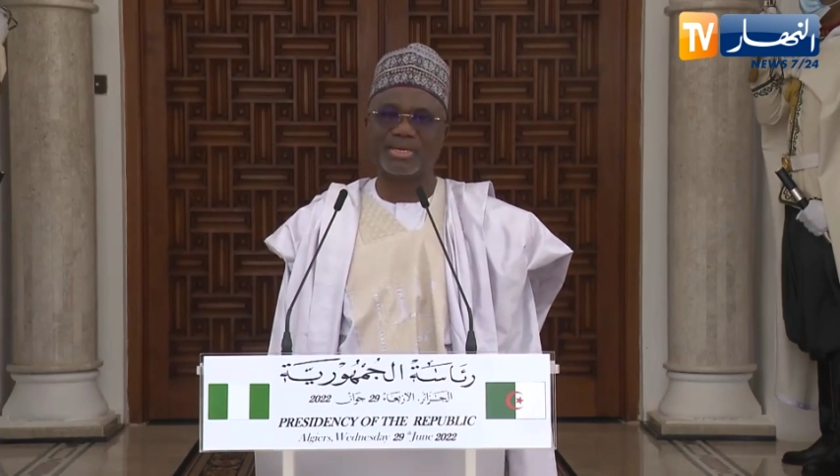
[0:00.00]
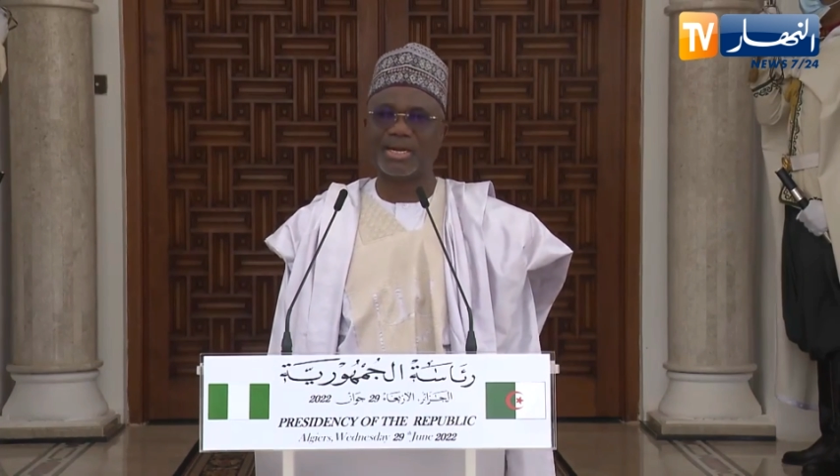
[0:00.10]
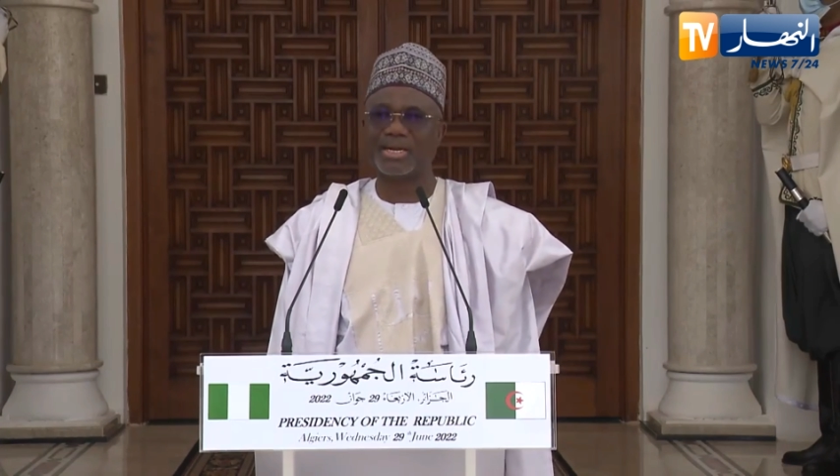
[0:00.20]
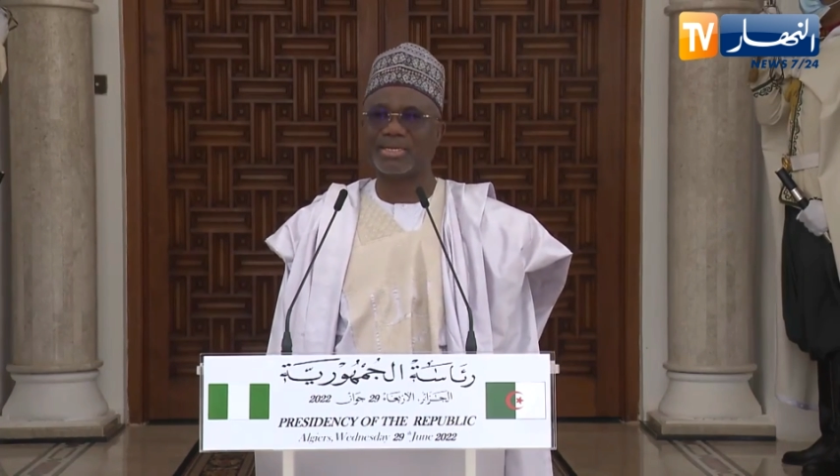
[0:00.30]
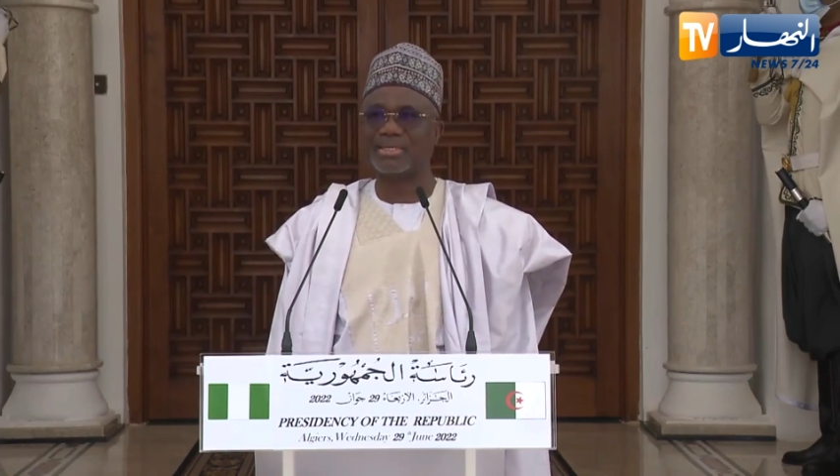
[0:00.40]

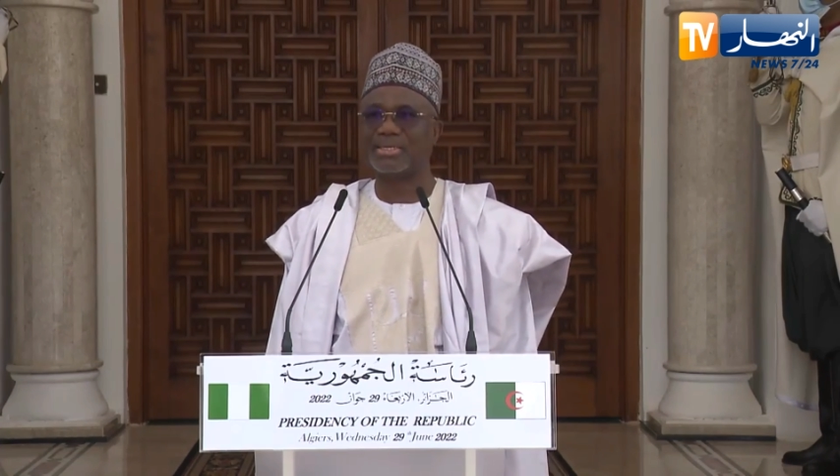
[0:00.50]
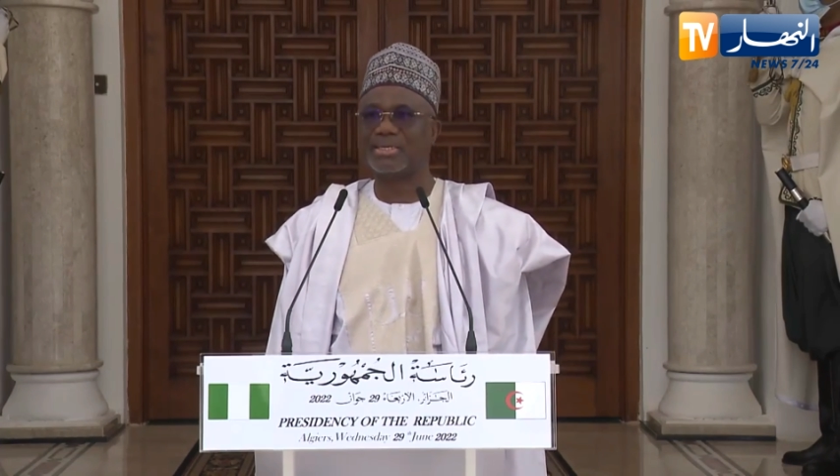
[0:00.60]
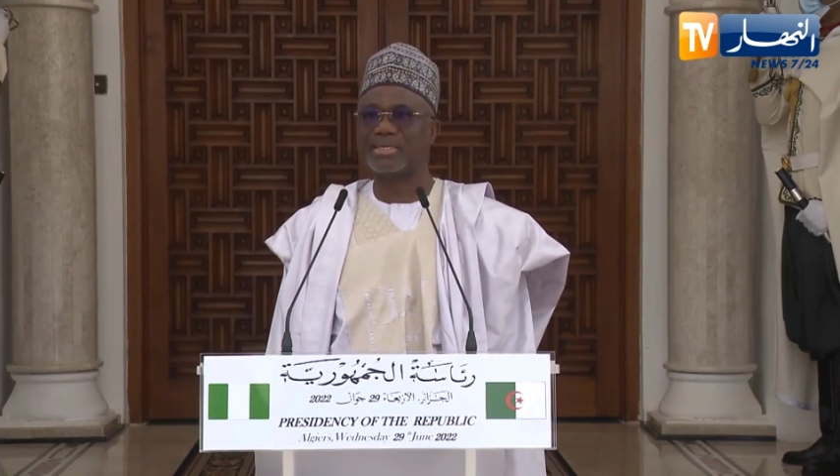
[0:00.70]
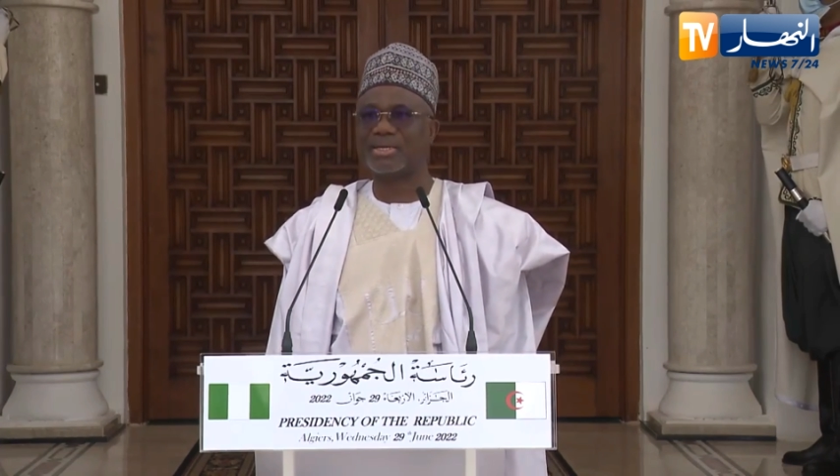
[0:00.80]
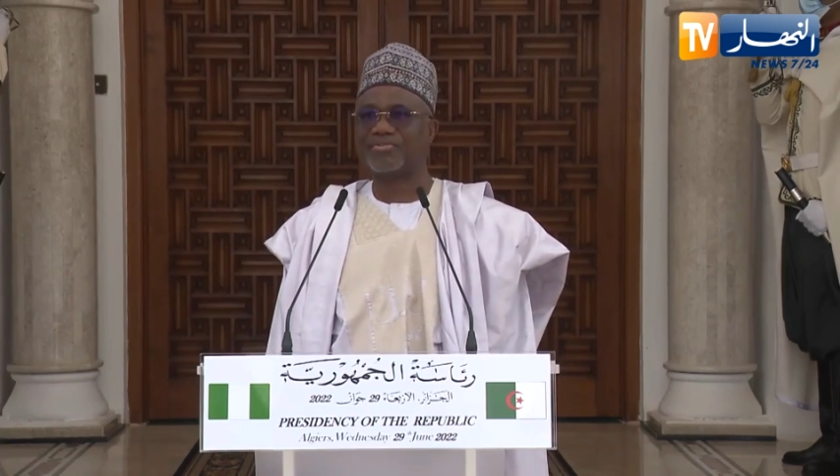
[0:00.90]
and
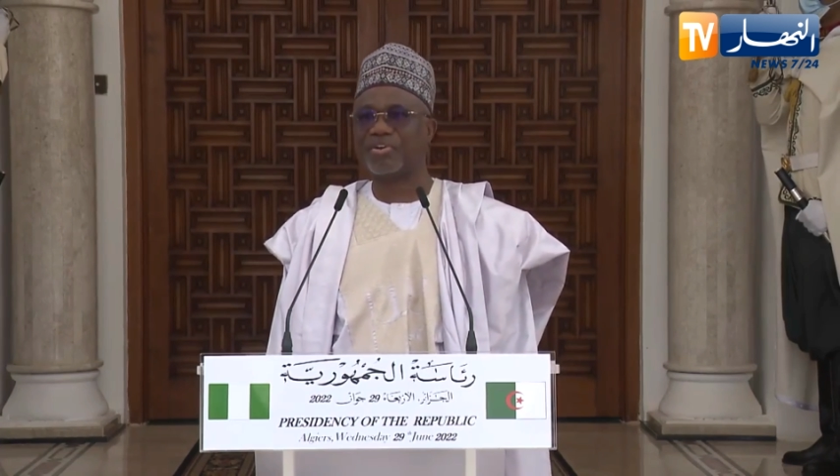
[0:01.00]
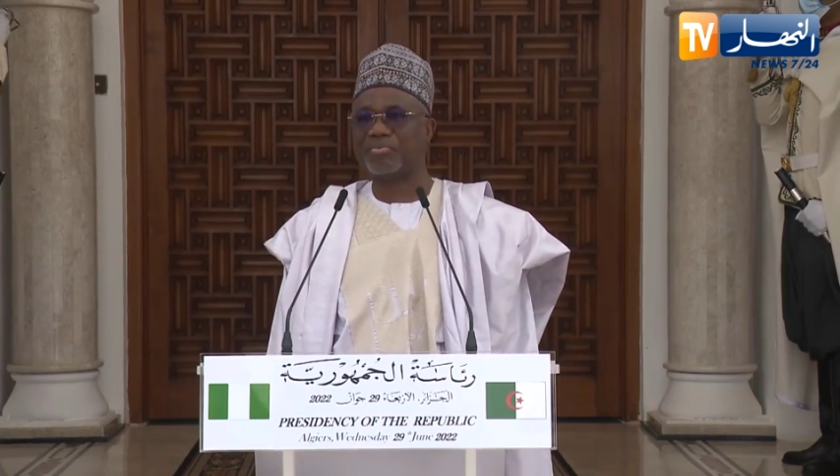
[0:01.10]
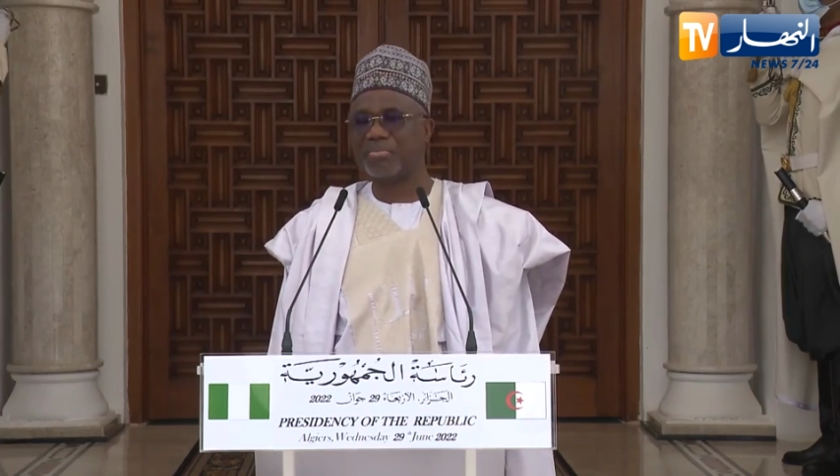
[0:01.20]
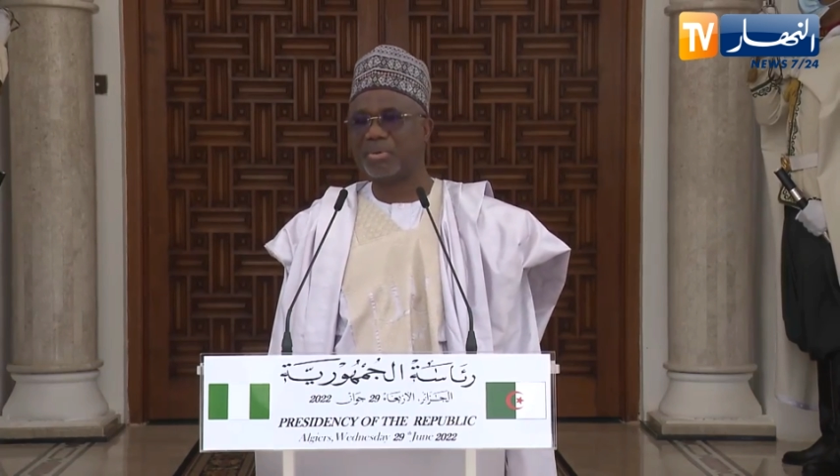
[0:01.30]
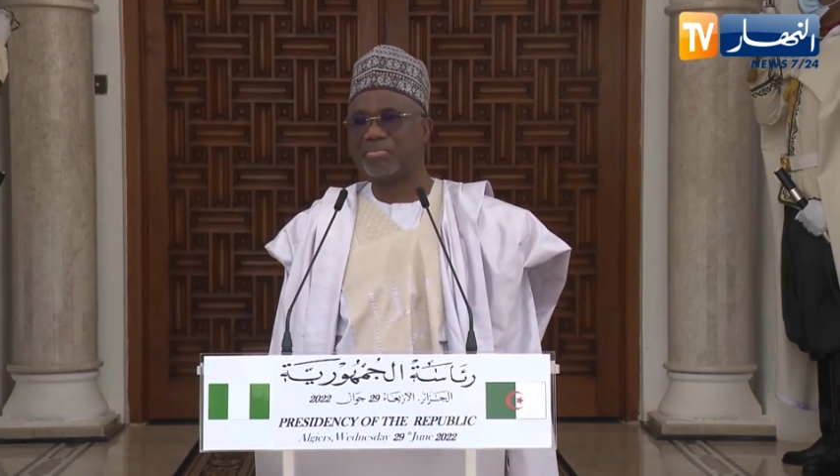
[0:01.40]
the
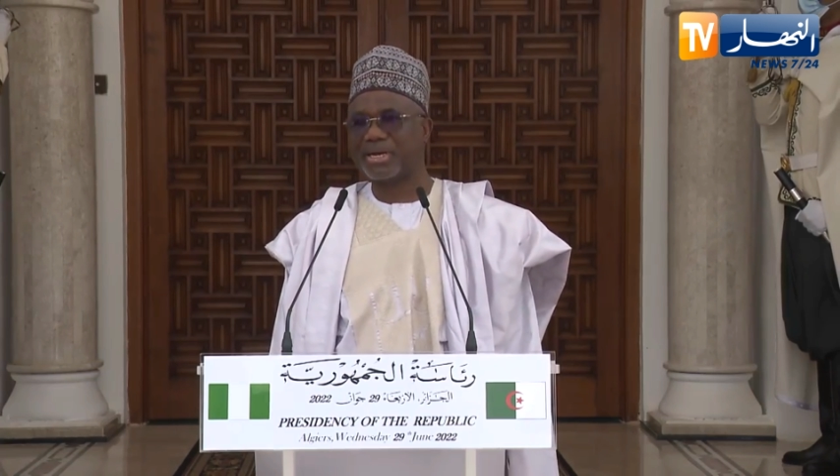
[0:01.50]
development